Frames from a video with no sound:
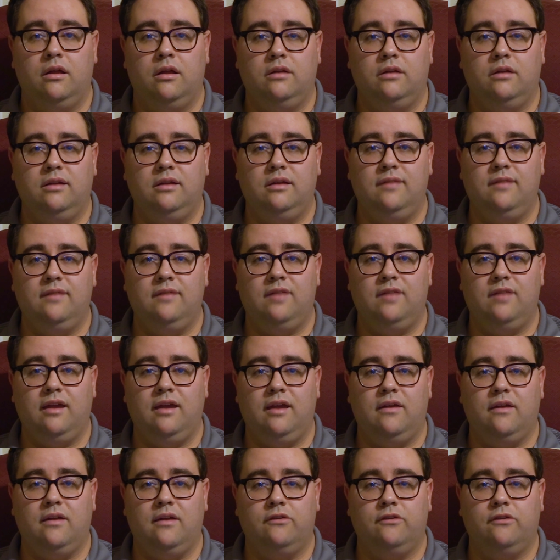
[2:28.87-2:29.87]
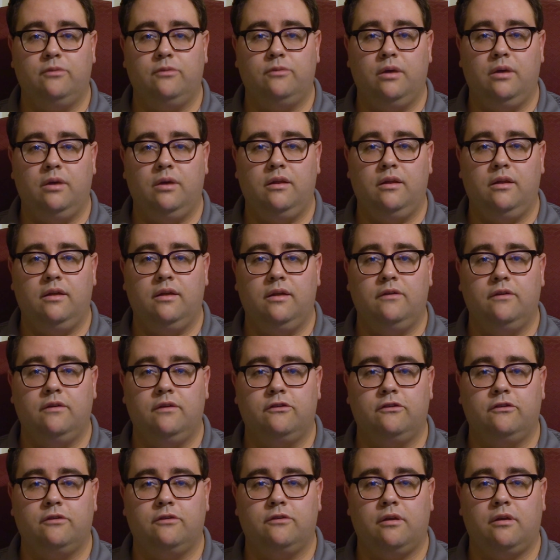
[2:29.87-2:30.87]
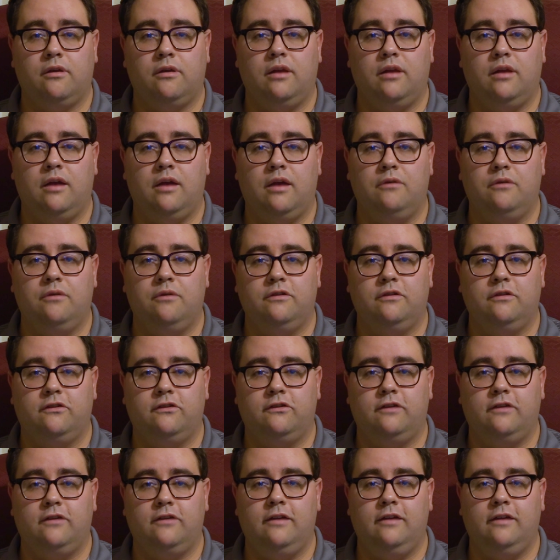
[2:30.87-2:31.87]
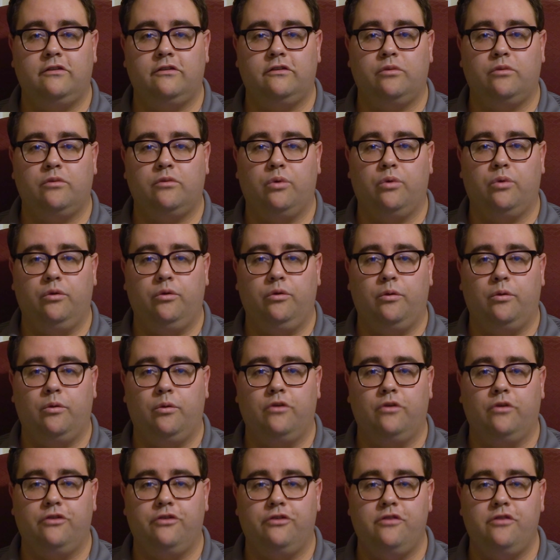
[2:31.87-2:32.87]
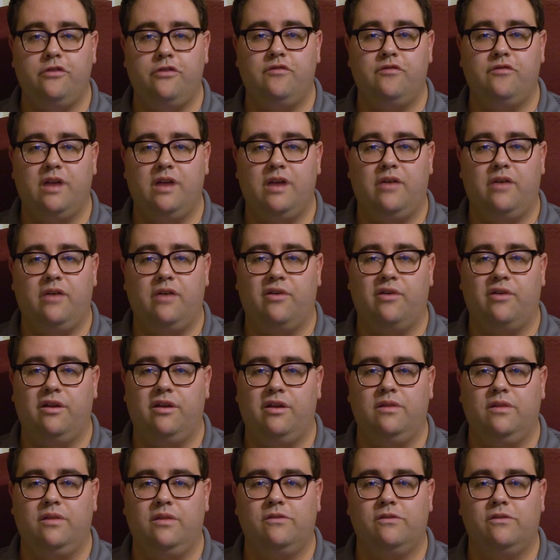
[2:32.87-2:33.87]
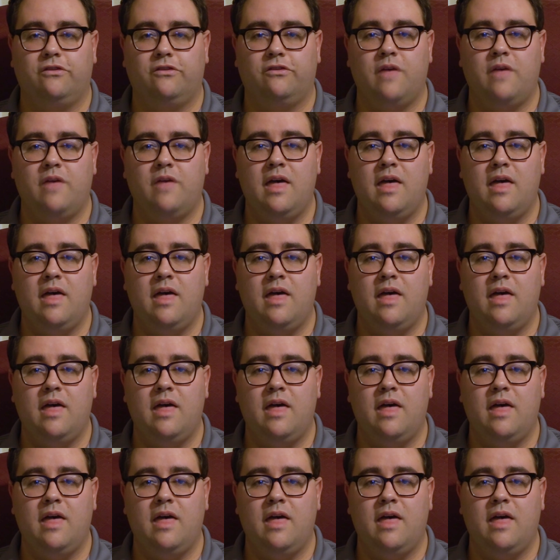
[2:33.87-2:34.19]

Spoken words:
living as well as now deceased World War II veterans,